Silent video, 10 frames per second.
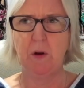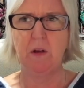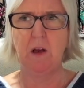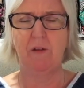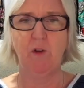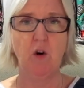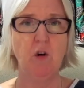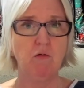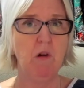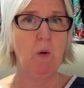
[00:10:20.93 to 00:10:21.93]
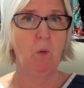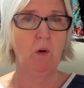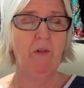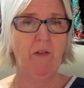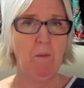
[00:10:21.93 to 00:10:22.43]
but I've got a grey
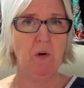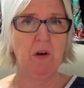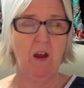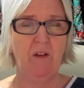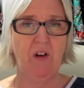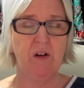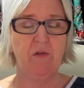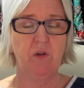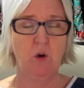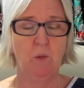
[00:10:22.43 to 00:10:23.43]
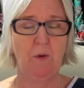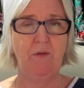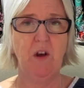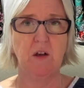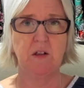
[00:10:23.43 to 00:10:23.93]
wool fabric that I've had for a couple
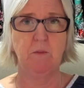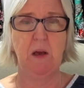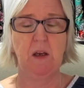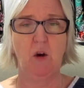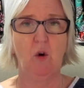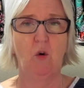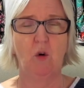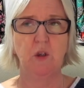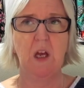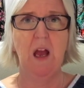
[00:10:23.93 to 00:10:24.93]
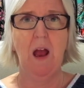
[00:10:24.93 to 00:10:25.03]
of years to make a coat.